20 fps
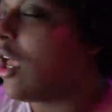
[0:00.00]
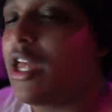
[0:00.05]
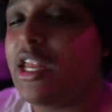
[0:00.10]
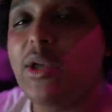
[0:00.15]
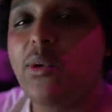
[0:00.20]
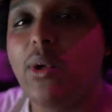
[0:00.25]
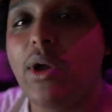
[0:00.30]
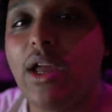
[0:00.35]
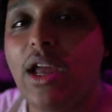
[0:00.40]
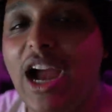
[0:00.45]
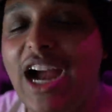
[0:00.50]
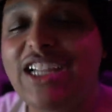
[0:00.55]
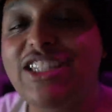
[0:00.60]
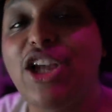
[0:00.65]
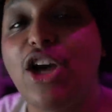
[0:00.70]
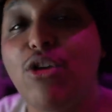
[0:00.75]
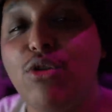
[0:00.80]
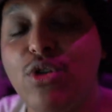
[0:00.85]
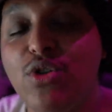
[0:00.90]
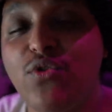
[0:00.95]
Anyway, I
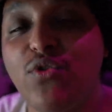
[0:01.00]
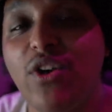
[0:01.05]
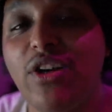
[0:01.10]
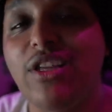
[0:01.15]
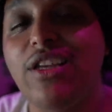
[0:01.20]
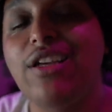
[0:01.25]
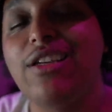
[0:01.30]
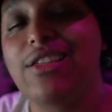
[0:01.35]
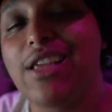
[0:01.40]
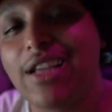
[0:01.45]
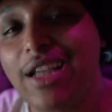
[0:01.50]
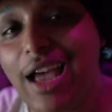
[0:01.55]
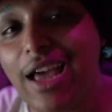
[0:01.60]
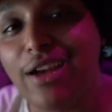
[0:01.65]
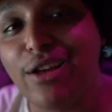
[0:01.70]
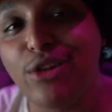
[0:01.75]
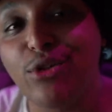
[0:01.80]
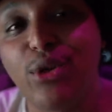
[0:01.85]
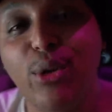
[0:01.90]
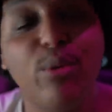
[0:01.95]
thought it was funny because I
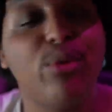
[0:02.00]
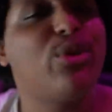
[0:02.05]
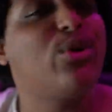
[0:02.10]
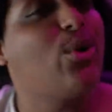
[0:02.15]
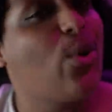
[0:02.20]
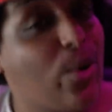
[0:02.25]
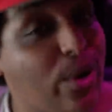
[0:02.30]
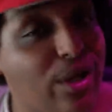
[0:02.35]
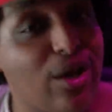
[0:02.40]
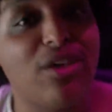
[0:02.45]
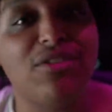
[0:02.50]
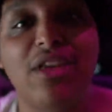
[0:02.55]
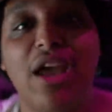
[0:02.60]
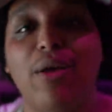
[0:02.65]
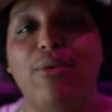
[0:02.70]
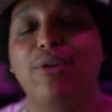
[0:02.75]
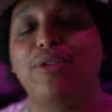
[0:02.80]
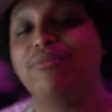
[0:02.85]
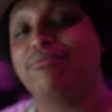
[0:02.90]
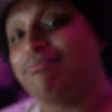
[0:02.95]
kind of agree with Annoying on
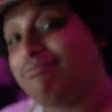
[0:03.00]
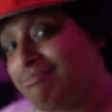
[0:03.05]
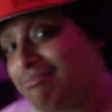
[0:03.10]
that one.